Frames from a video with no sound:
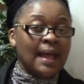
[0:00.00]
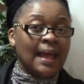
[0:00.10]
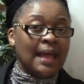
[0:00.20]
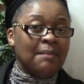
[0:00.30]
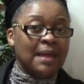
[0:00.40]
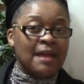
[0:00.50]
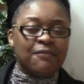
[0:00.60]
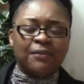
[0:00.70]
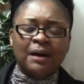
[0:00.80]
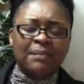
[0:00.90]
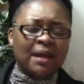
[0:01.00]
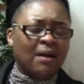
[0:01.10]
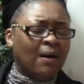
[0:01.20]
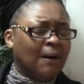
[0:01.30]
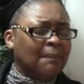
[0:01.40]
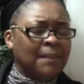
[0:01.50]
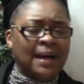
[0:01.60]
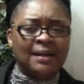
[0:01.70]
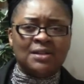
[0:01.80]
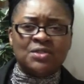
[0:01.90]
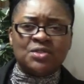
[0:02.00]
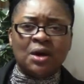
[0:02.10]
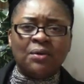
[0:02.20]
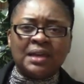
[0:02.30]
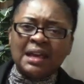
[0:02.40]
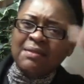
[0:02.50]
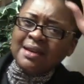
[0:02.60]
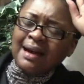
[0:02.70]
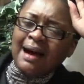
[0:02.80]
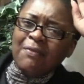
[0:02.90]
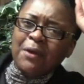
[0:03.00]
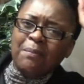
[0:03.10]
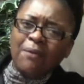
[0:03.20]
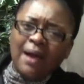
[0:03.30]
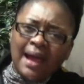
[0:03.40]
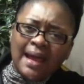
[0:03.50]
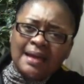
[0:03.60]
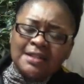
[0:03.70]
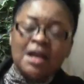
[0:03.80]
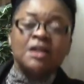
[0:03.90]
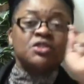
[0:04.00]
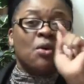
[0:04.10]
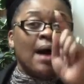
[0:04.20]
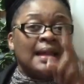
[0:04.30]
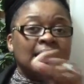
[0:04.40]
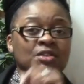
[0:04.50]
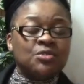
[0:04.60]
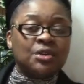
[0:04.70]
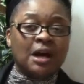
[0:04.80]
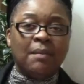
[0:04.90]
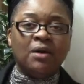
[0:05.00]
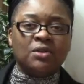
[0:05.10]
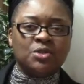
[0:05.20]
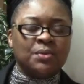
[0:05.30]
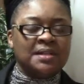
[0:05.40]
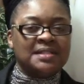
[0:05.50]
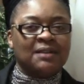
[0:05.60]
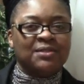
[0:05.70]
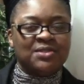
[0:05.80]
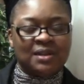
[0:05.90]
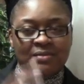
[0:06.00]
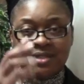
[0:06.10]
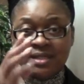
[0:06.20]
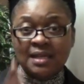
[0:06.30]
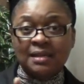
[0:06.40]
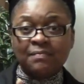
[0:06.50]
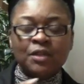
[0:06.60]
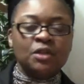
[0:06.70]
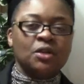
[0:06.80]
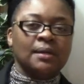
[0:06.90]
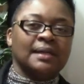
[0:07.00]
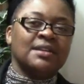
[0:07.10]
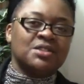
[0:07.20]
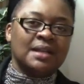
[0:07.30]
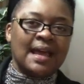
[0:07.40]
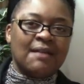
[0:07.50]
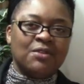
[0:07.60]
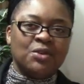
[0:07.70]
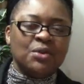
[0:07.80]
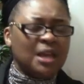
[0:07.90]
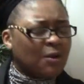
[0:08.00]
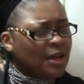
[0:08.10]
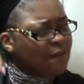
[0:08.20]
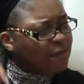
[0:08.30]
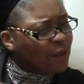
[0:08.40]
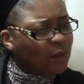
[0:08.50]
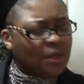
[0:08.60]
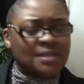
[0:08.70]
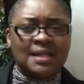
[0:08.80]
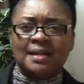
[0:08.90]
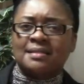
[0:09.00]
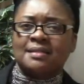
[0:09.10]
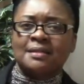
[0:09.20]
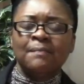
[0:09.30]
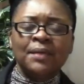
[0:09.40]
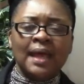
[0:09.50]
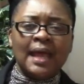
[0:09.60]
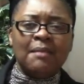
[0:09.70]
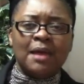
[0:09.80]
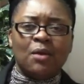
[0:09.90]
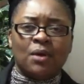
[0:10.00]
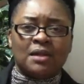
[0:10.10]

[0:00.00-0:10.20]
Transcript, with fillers: Amen. From their heart, mind, and soul, giving God the praise. So I need you to come on to twenty-seven seventeen Carnation Avenue here in Fort Worth, Texas. Amen.